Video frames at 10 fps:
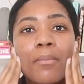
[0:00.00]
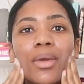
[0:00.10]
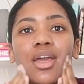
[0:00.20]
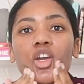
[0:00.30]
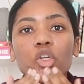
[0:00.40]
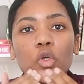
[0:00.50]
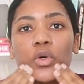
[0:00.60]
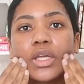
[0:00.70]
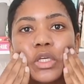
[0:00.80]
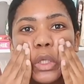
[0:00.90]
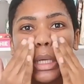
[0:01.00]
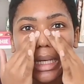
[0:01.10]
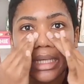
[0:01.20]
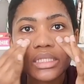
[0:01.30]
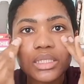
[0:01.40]
Making sure that you
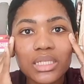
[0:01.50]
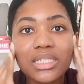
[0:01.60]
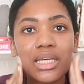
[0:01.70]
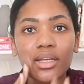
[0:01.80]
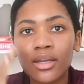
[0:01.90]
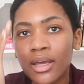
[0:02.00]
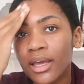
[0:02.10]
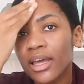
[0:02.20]
cleanse the skin